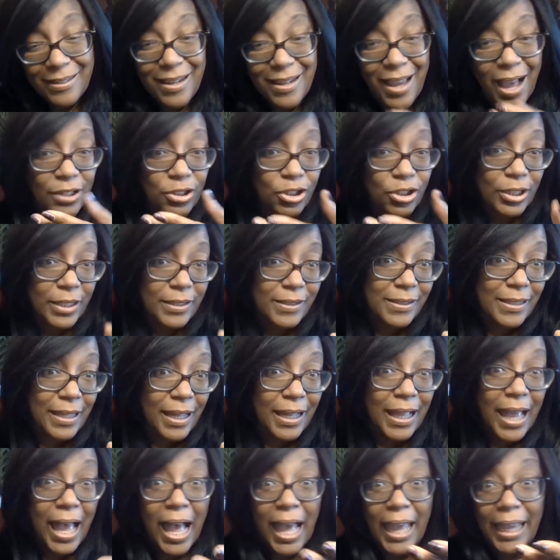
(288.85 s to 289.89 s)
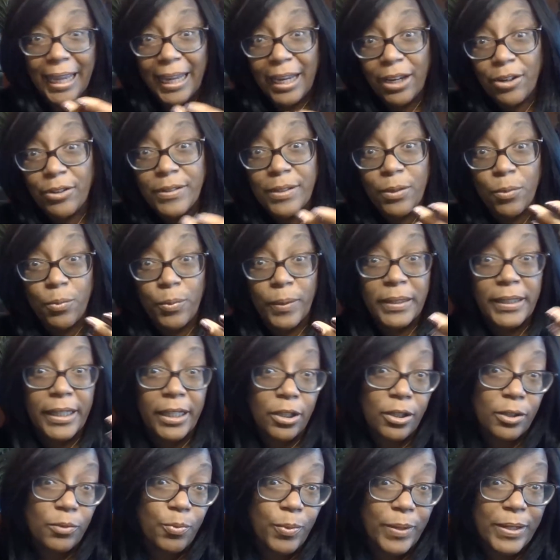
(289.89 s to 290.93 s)
not just the here's a really
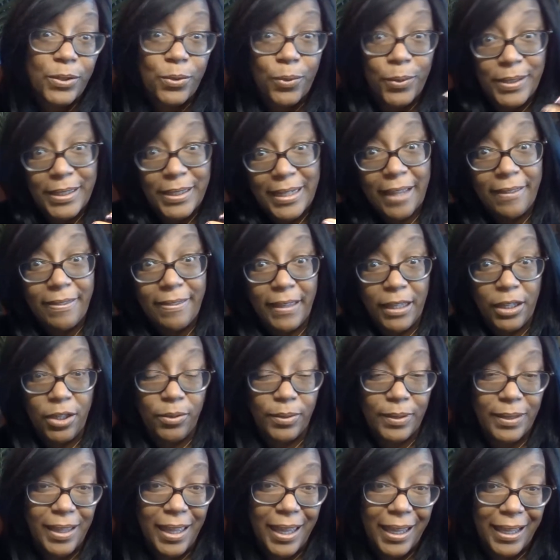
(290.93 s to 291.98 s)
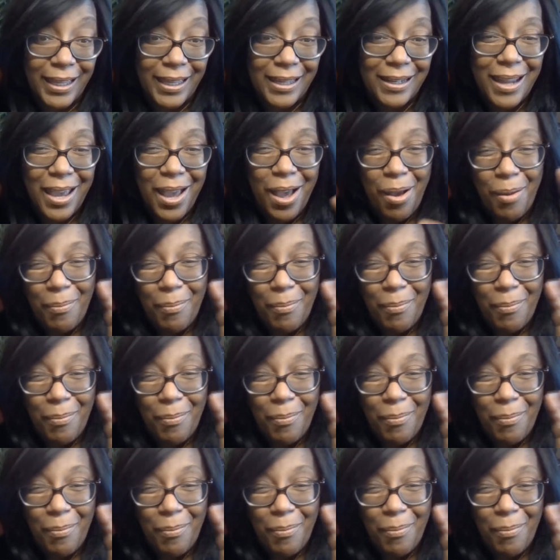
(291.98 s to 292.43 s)
good resource and I think you'd like it,